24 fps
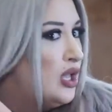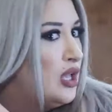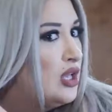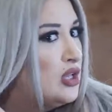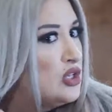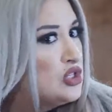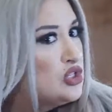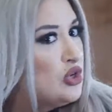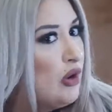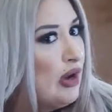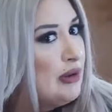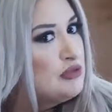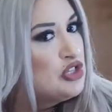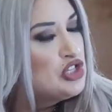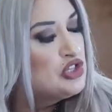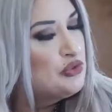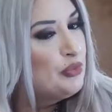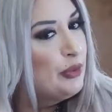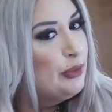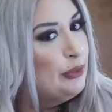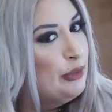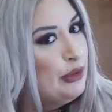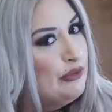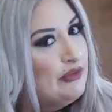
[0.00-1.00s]
So I'm just
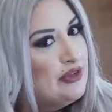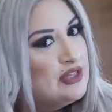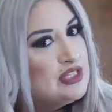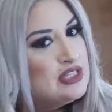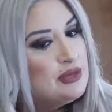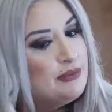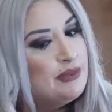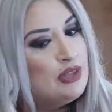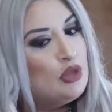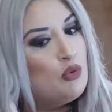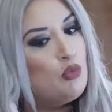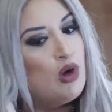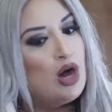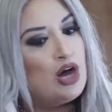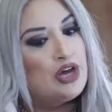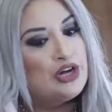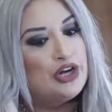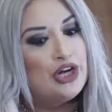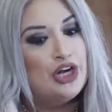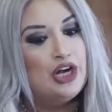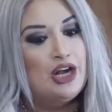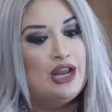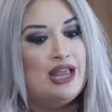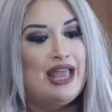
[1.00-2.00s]
removing some of the
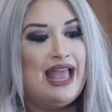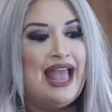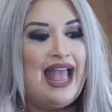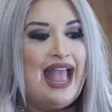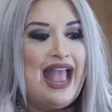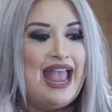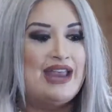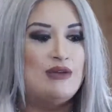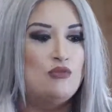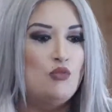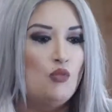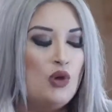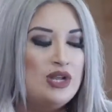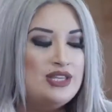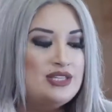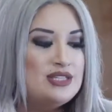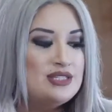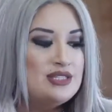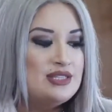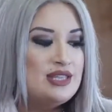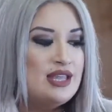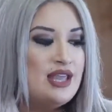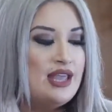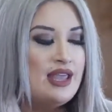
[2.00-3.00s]
water, and once
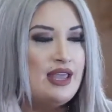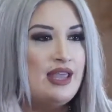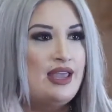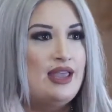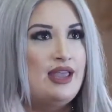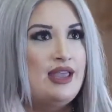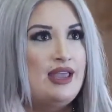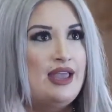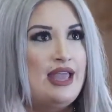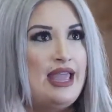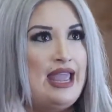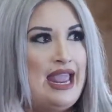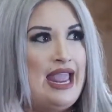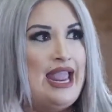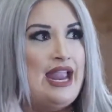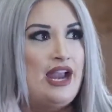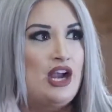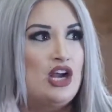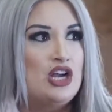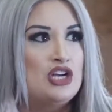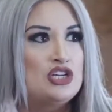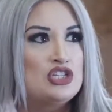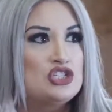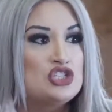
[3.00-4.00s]
the
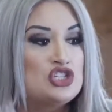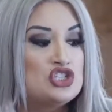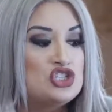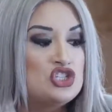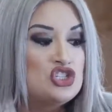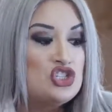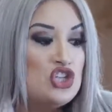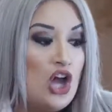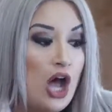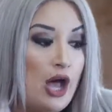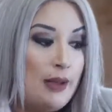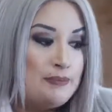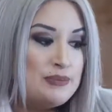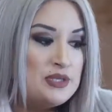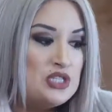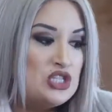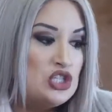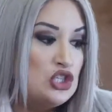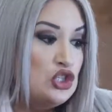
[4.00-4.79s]
hair stops